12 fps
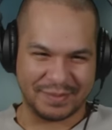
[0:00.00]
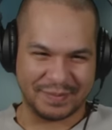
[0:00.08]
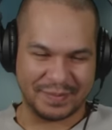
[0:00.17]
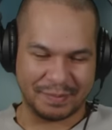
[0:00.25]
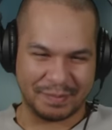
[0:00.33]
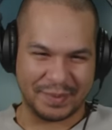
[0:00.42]

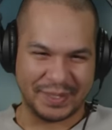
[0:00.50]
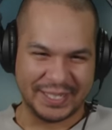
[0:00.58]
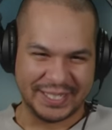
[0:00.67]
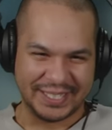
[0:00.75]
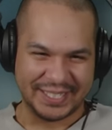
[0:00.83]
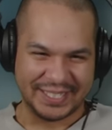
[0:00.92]

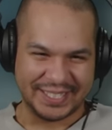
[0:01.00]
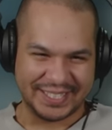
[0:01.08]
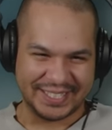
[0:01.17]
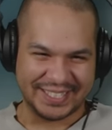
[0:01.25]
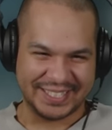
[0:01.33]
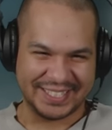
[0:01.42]

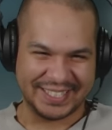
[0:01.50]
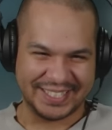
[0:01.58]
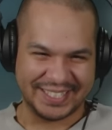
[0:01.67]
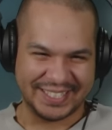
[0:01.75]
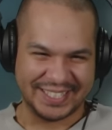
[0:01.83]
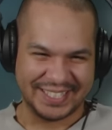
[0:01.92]

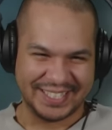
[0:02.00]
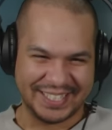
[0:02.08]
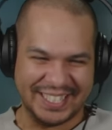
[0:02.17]
The person shown says nothing.